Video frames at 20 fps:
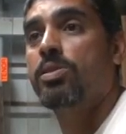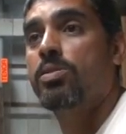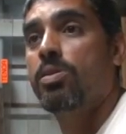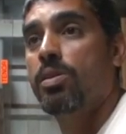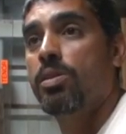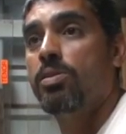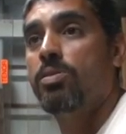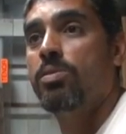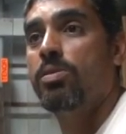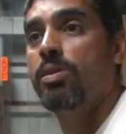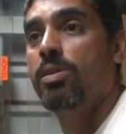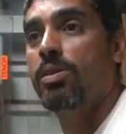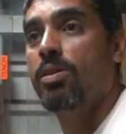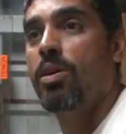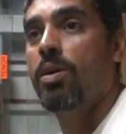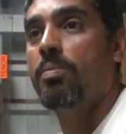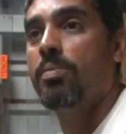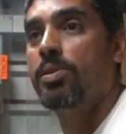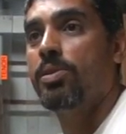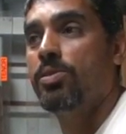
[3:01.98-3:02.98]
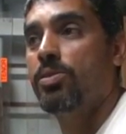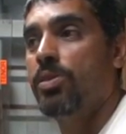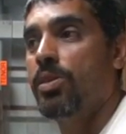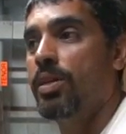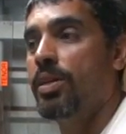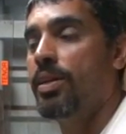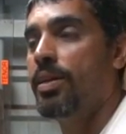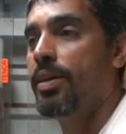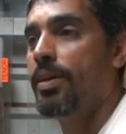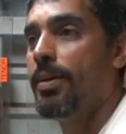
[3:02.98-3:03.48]
I started doing carpentry,
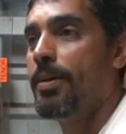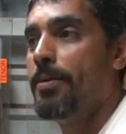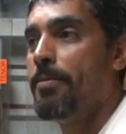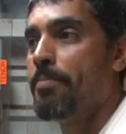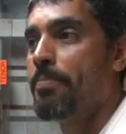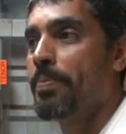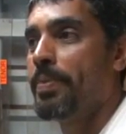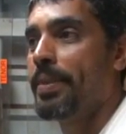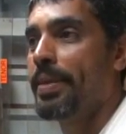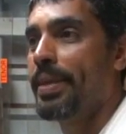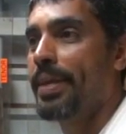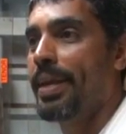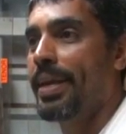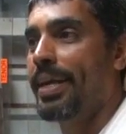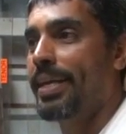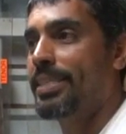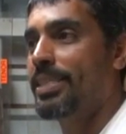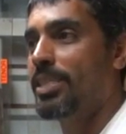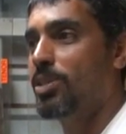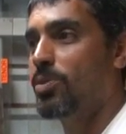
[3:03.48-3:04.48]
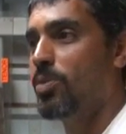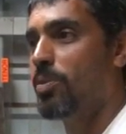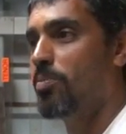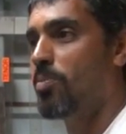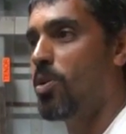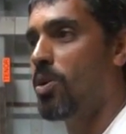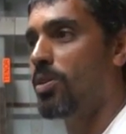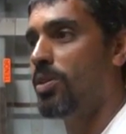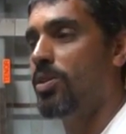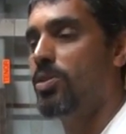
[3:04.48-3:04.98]
and I guess that's what
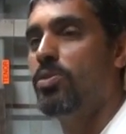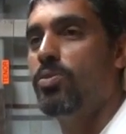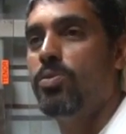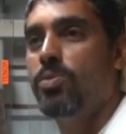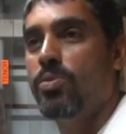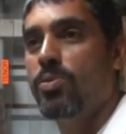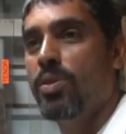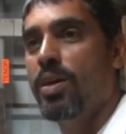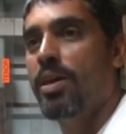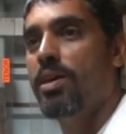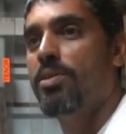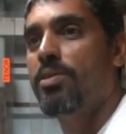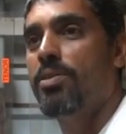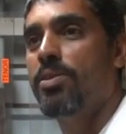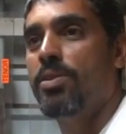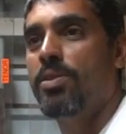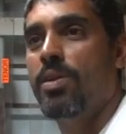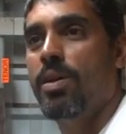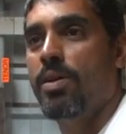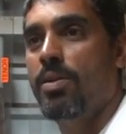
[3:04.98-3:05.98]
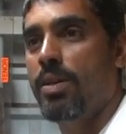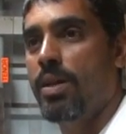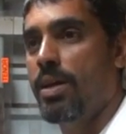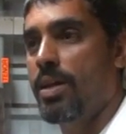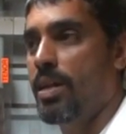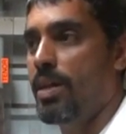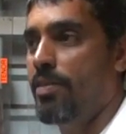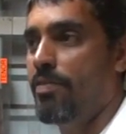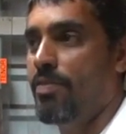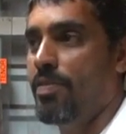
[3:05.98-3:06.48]
brought the two together. You know,
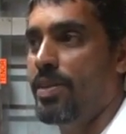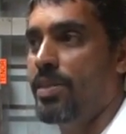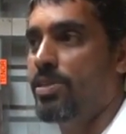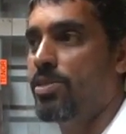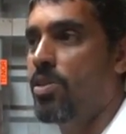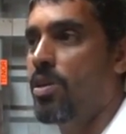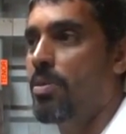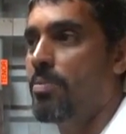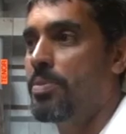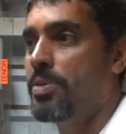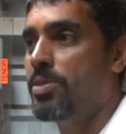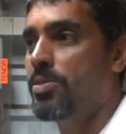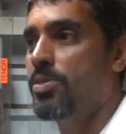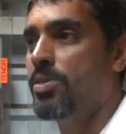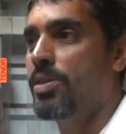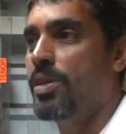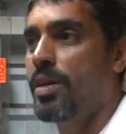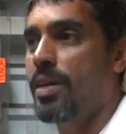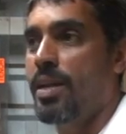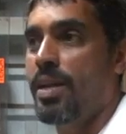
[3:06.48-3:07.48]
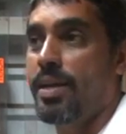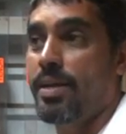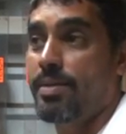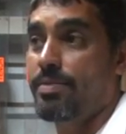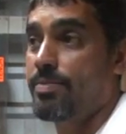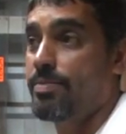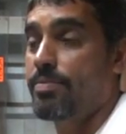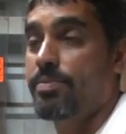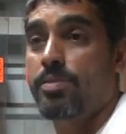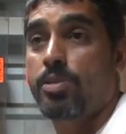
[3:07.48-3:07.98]
I like finished carpentry. I like
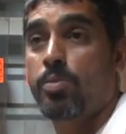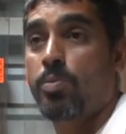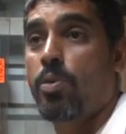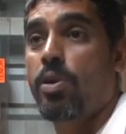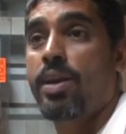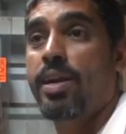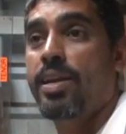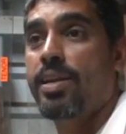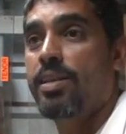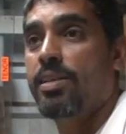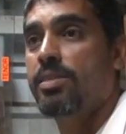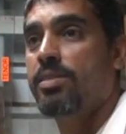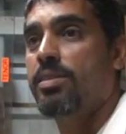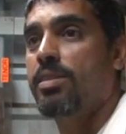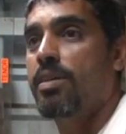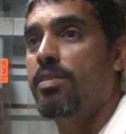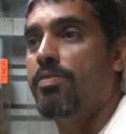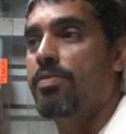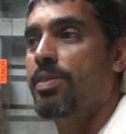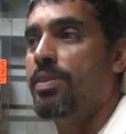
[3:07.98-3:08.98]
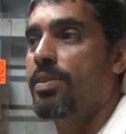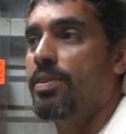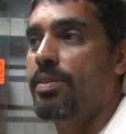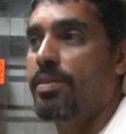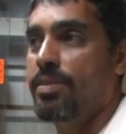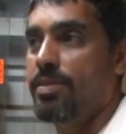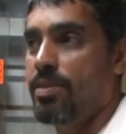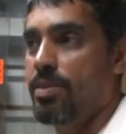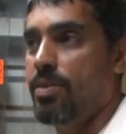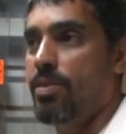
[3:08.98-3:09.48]
spraying and stuff, and
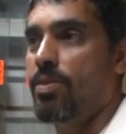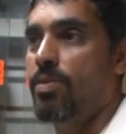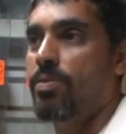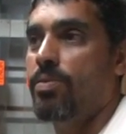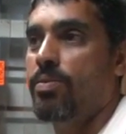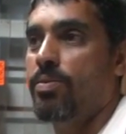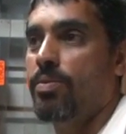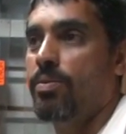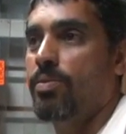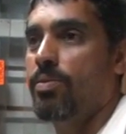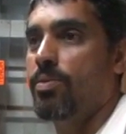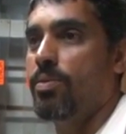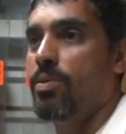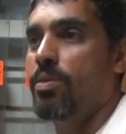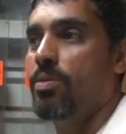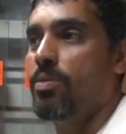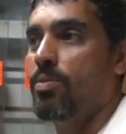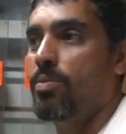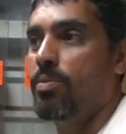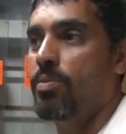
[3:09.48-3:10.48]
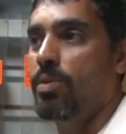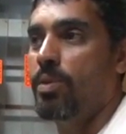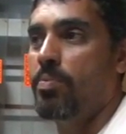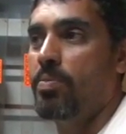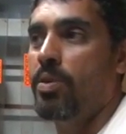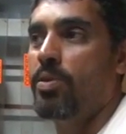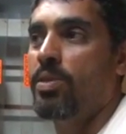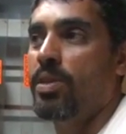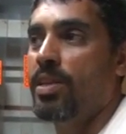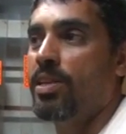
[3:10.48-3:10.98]
you know,
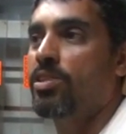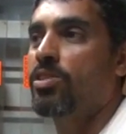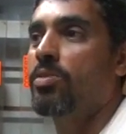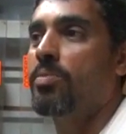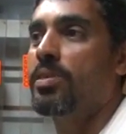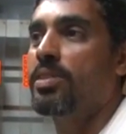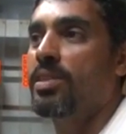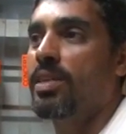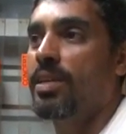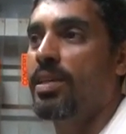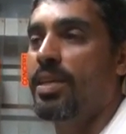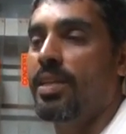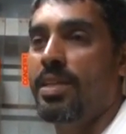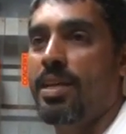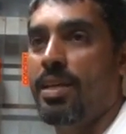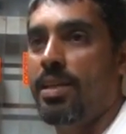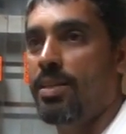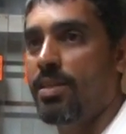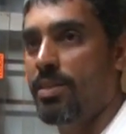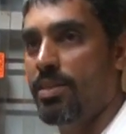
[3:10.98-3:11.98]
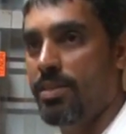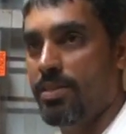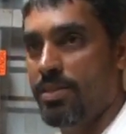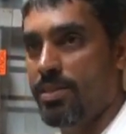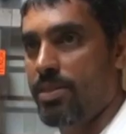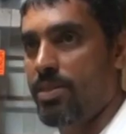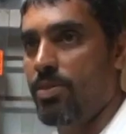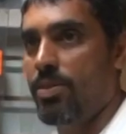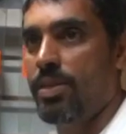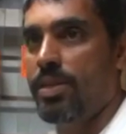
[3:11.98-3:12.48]
with building instruments, I get that
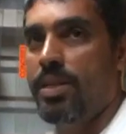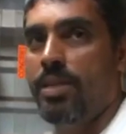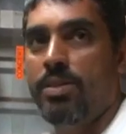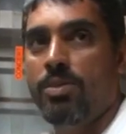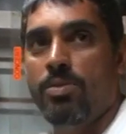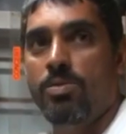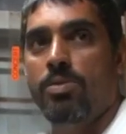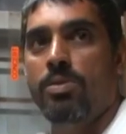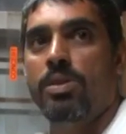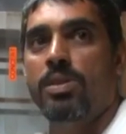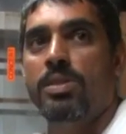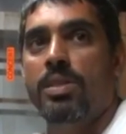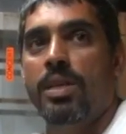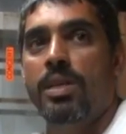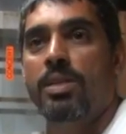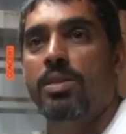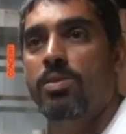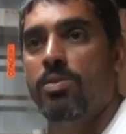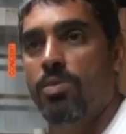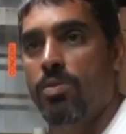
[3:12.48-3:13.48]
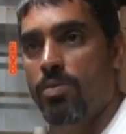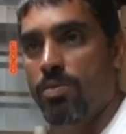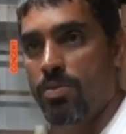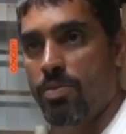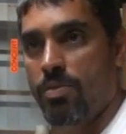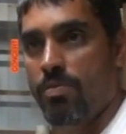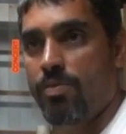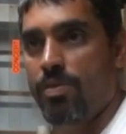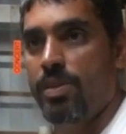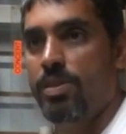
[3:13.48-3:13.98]
still get the two things. I can do
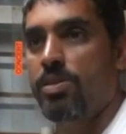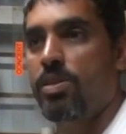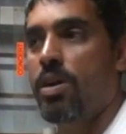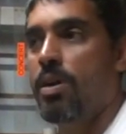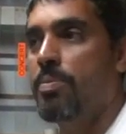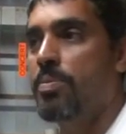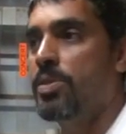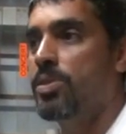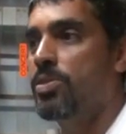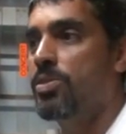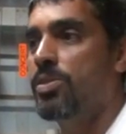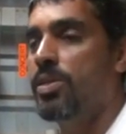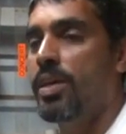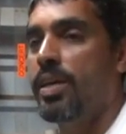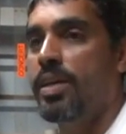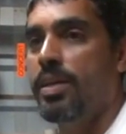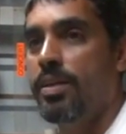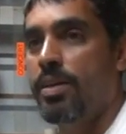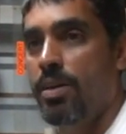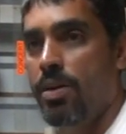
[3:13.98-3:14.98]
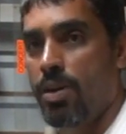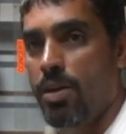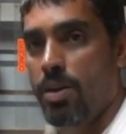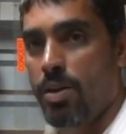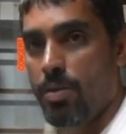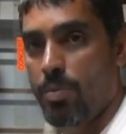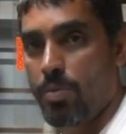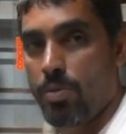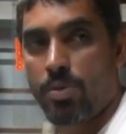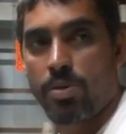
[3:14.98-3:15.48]
the finished carpentry. I can
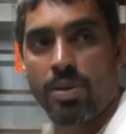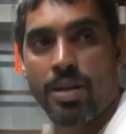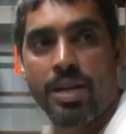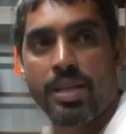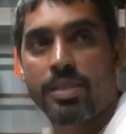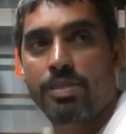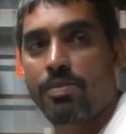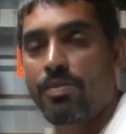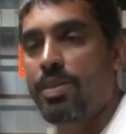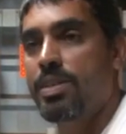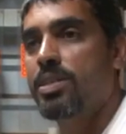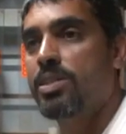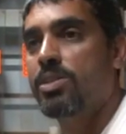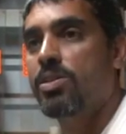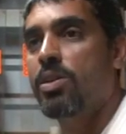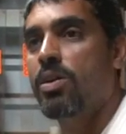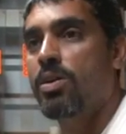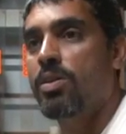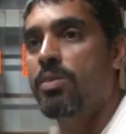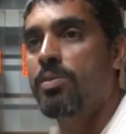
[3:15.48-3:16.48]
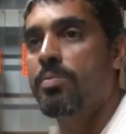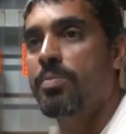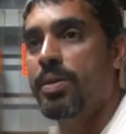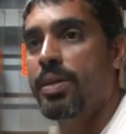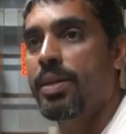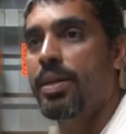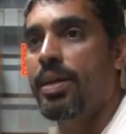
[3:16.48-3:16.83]
put a nice finish on them,